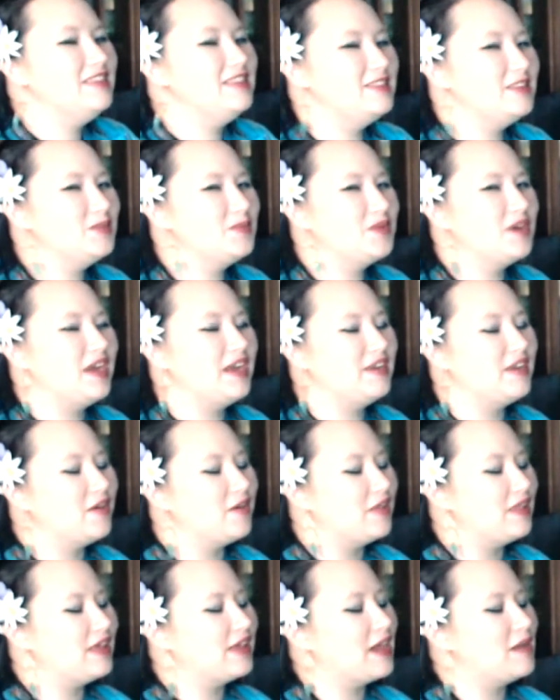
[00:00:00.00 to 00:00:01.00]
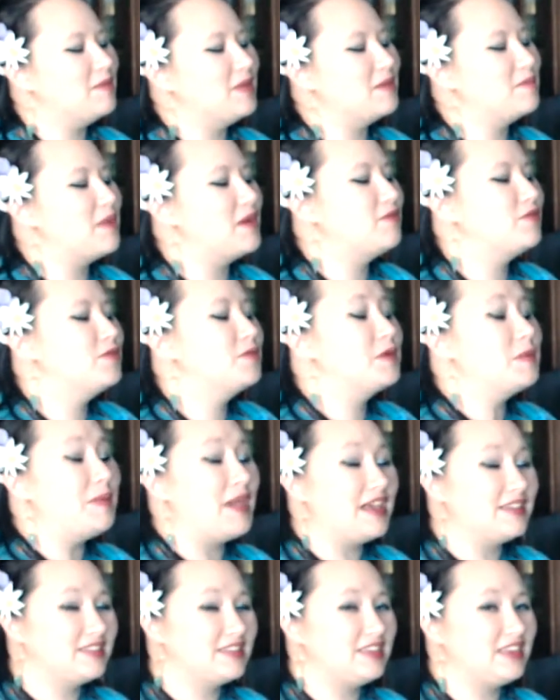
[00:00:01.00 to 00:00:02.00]
is where I know, like, I'm like, my room
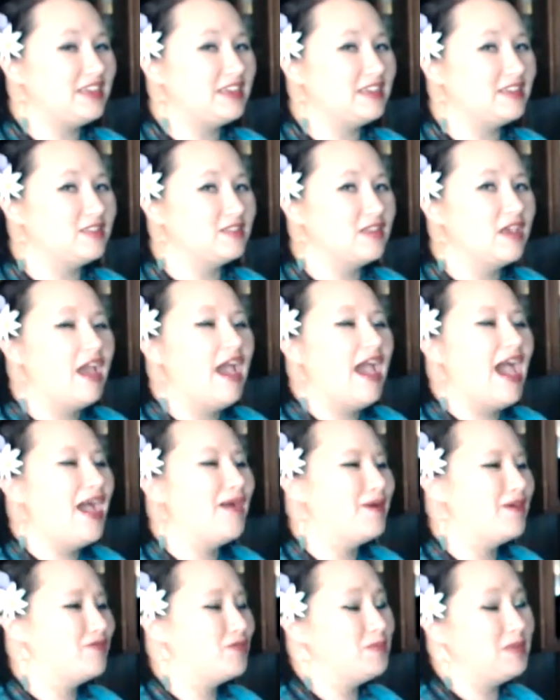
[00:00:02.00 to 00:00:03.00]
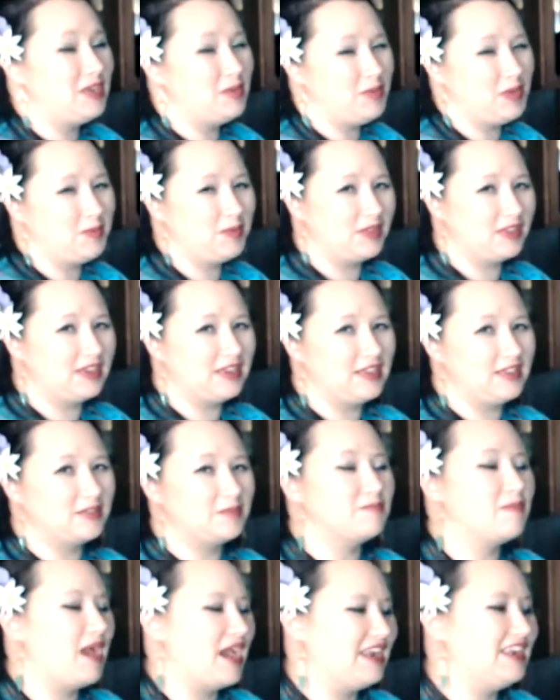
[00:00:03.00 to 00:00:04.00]
capacity is however many people it is
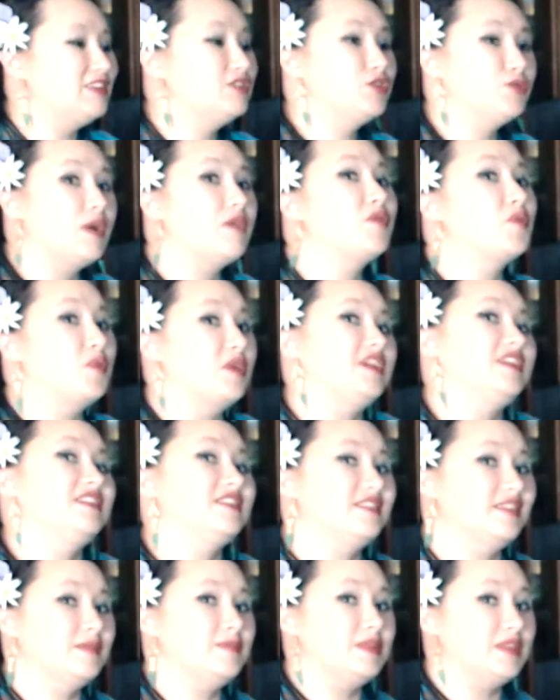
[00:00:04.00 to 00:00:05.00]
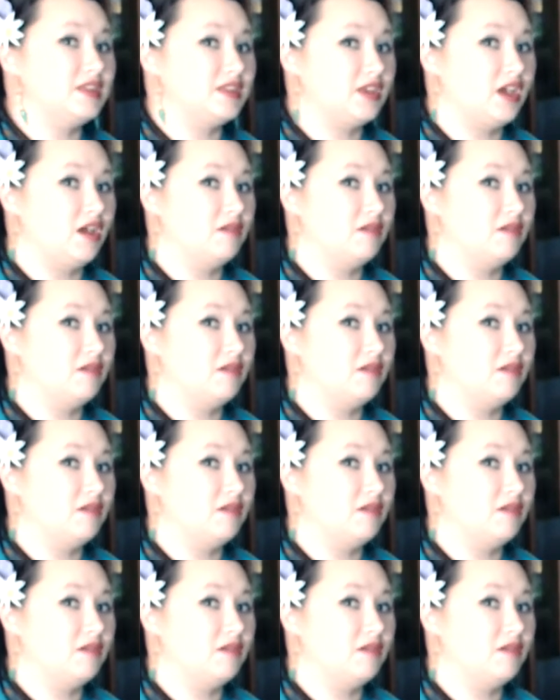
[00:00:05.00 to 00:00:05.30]
minus whoever wanted to sleep in the tub.